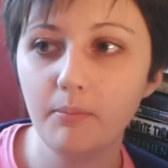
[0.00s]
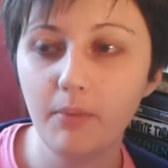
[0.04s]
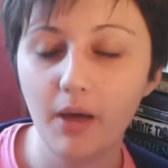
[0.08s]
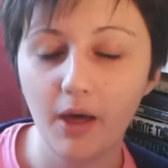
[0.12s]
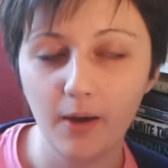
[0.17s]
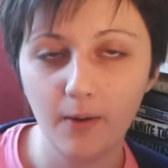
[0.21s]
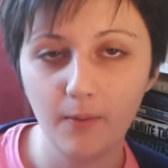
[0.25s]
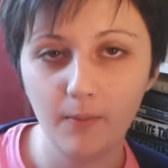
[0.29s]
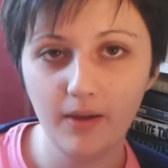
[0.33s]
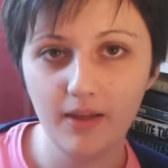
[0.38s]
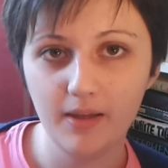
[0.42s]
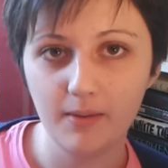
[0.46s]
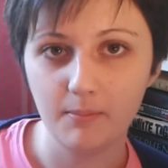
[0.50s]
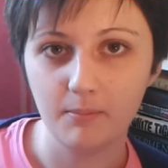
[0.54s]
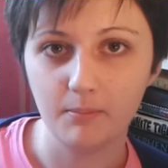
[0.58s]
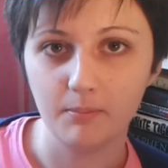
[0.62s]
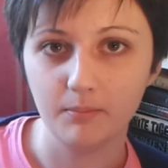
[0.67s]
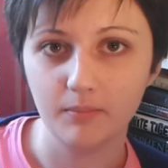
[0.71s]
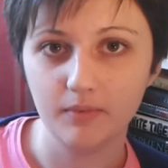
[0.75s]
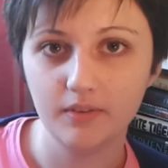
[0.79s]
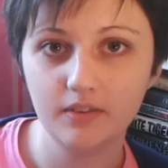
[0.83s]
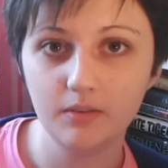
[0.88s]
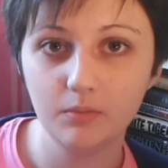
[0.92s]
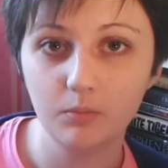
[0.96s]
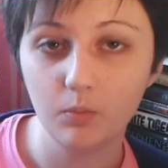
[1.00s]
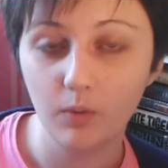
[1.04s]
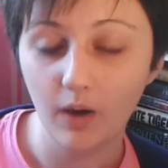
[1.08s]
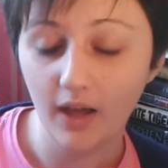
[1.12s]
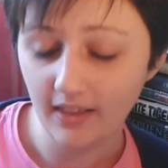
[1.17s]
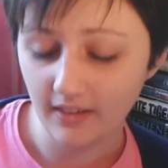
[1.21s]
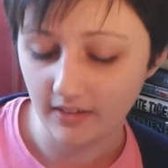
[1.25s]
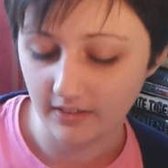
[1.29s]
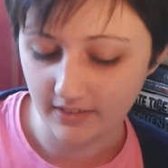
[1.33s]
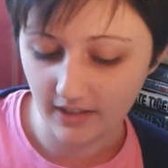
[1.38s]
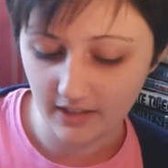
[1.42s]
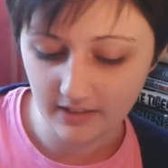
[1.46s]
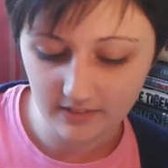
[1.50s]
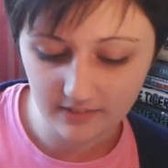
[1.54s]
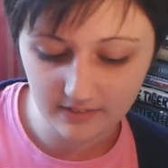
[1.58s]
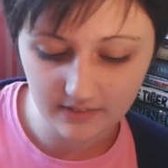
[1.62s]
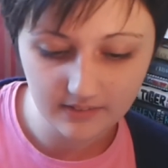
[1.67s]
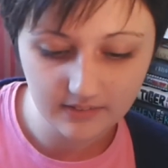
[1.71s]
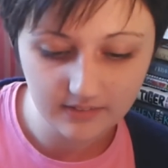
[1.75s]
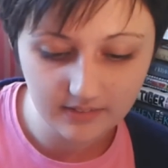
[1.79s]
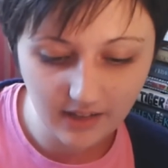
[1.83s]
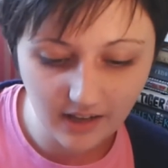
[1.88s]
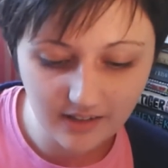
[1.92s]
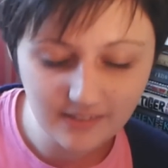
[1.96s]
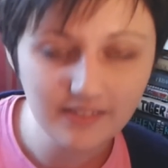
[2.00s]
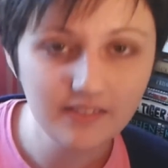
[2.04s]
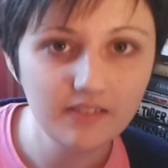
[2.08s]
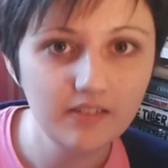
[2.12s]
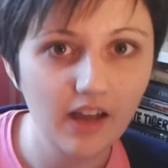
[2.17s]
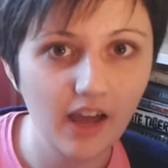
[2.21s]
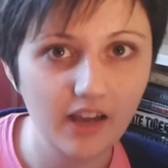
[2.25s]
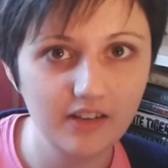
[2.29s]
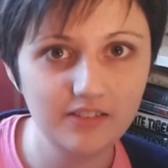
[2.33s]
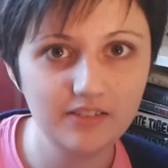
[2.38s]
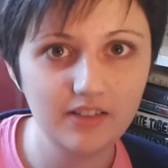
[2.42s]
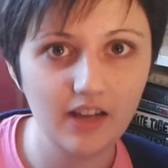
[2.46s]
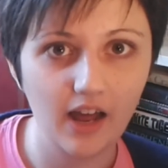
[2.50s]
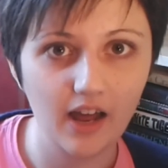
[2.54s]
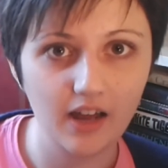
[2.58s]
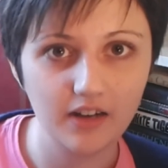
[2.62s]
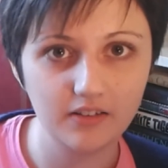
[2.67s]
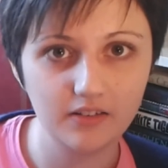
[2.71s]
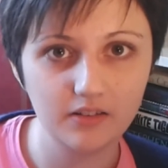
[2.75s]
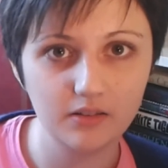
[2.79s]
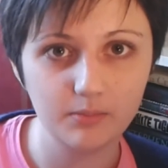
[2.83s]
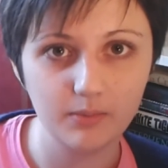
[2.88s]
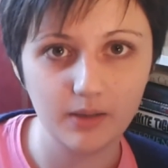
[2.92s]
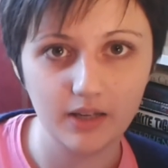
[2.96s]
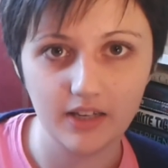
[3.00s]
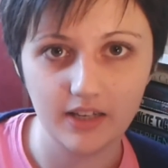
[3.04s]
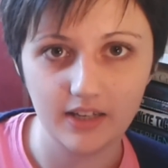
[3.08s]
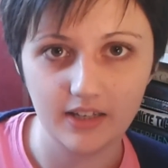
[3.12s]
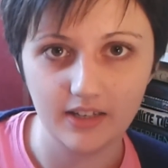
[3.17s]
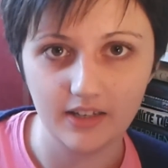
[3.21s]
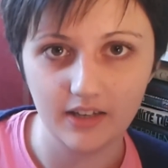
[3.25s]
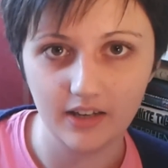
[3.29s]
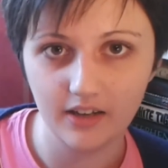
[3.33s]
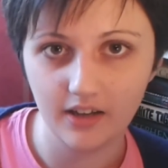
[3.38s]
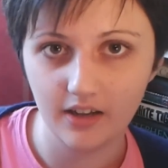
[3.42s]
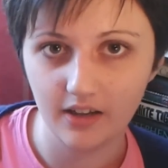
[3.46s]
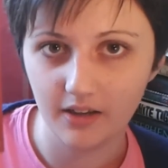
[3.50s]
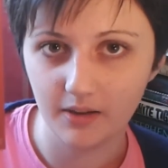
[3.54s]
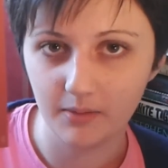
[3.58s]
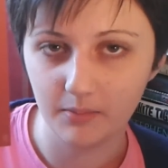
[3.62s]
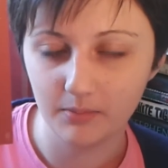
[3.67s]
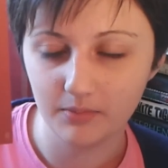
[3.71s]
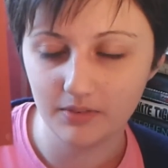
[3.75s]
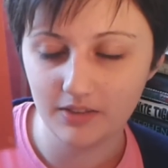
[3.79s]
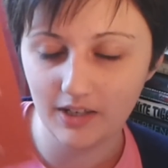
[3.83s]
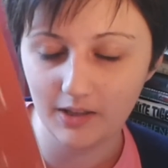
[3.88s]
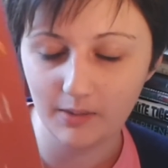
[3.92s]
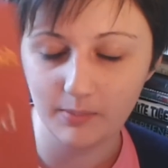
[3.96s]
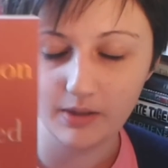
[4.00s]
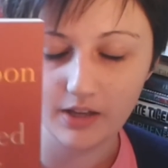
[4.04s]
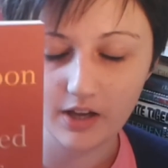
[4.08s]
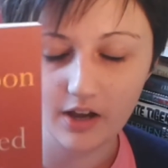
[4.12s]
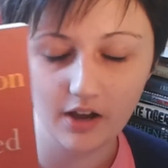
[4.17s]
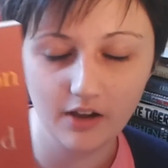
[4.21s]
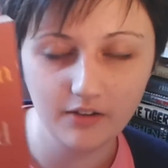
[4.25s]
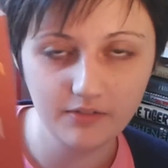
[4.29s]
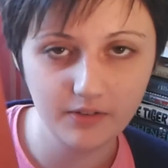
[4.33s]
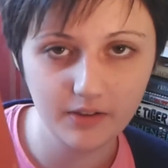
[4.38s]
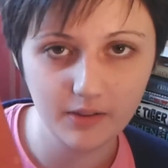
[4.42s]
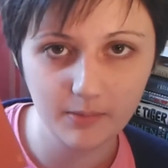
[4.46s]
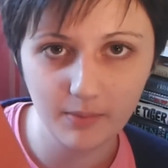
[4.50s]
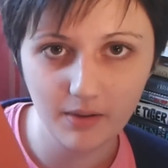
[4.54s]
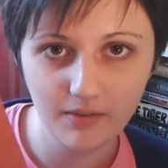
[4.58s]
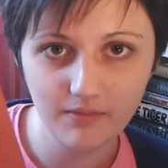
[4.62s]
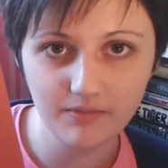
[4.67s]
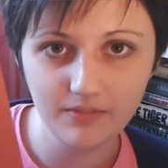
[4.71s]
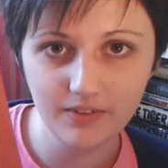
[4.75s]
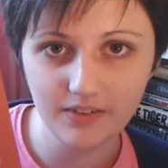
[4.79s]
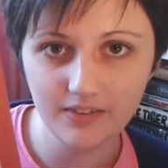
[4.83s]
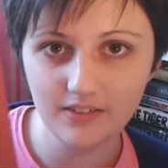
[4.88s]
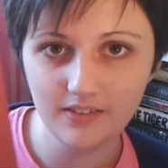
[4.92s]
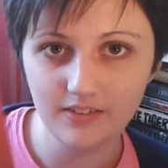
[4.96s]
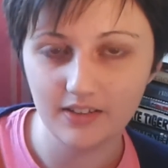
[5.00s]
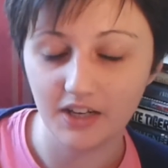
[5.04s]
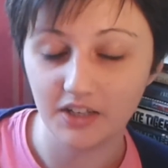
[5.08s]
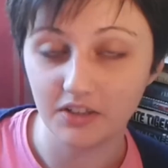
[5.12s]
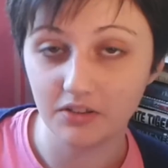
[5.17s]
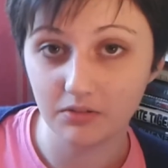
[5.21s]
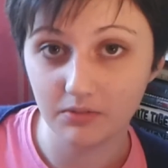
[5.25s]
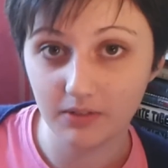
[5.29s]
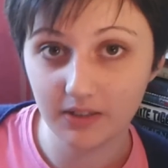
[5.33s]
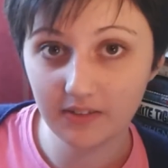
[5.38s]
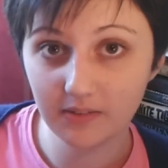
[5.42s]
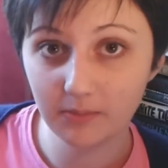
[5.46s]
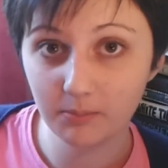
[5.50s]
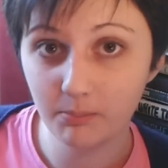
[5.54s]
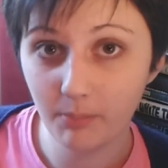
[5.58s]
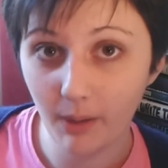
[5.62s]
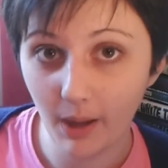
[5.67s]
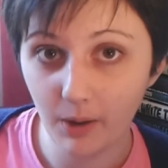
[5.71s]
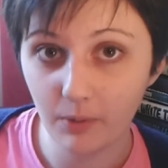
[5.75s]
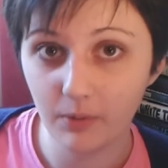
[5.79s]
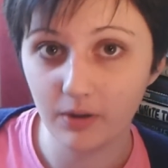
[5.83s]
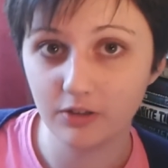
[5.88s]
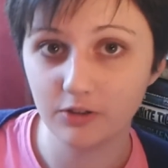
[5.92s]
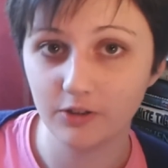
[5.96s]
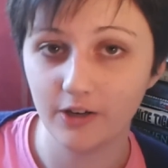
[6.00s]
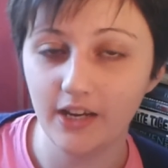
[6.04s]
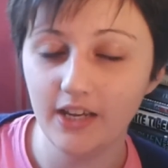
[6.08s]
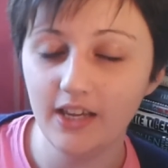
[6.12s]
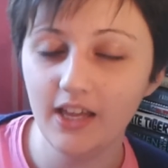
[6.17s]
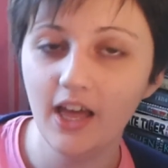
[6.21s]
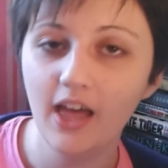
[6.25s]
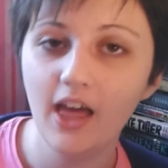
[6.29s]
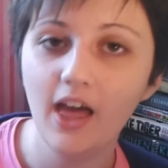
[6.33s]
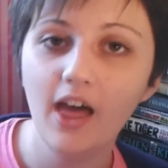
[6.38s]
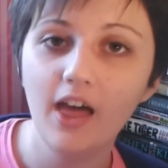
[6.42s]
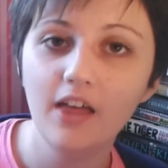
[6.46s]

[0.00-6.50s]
Poems. Well, that's nice to add to my TBR for the month, isn't it? To read some poetry.